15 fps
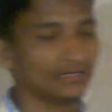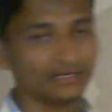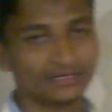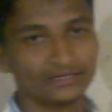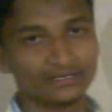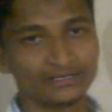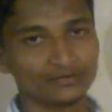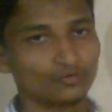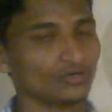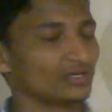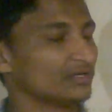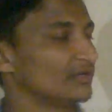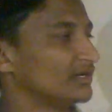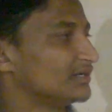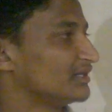at
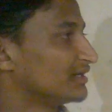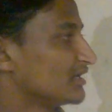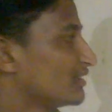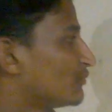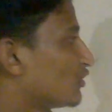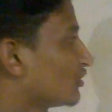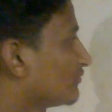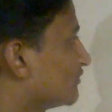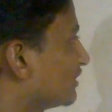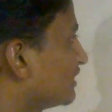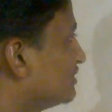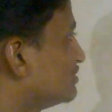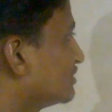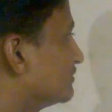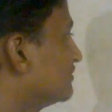the rear part of the
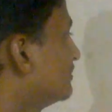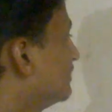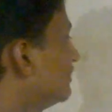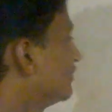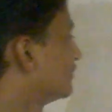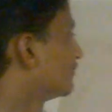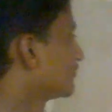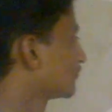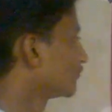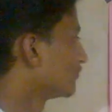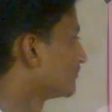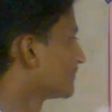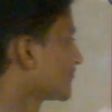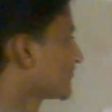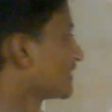engine. So
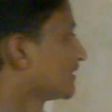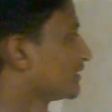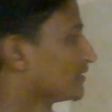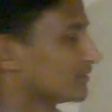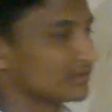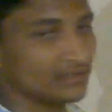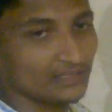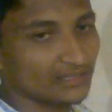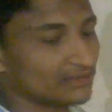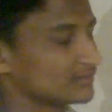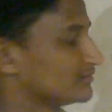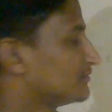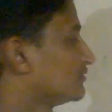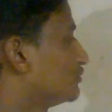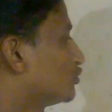here
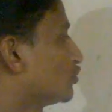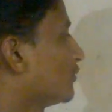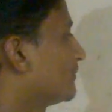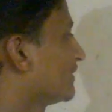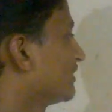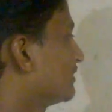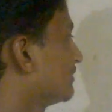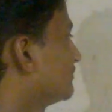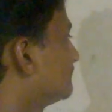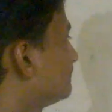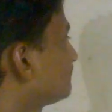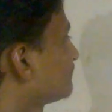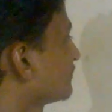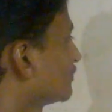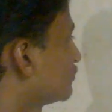the topic.
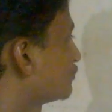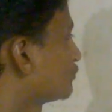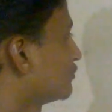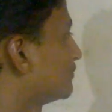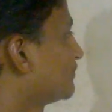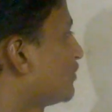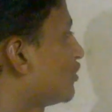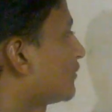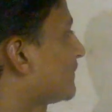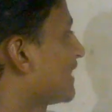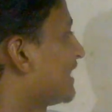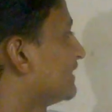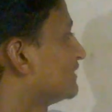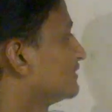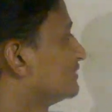So power
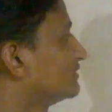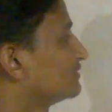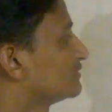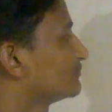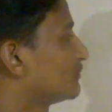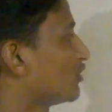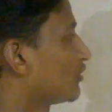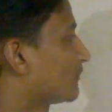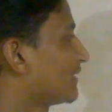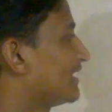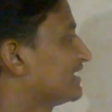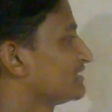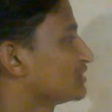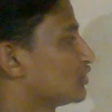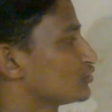plant. Power plant
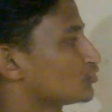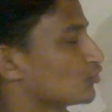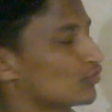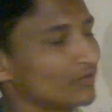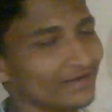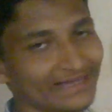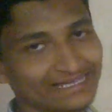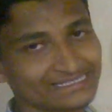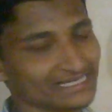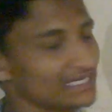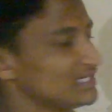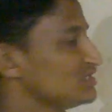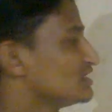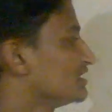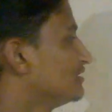is also called as
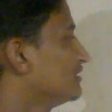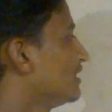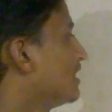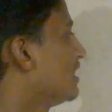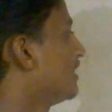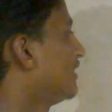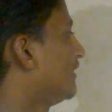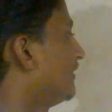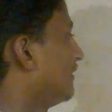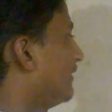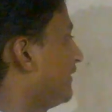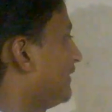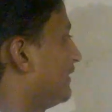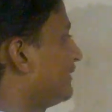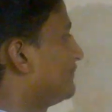engine,
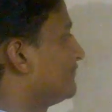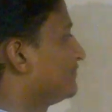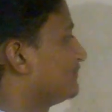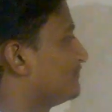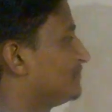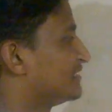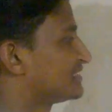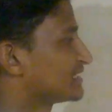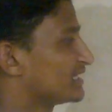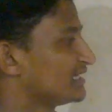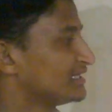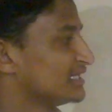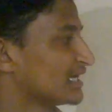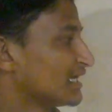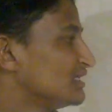and basically
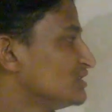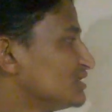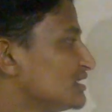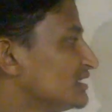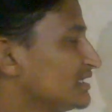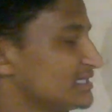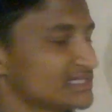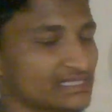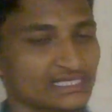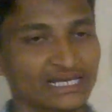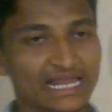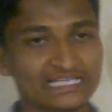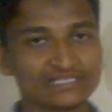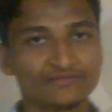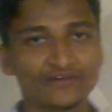the engine is
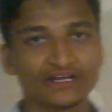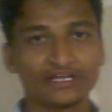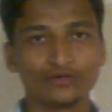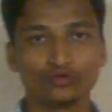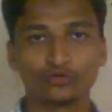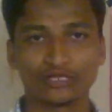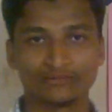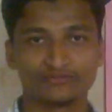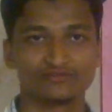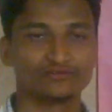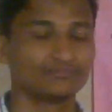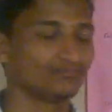classified into types.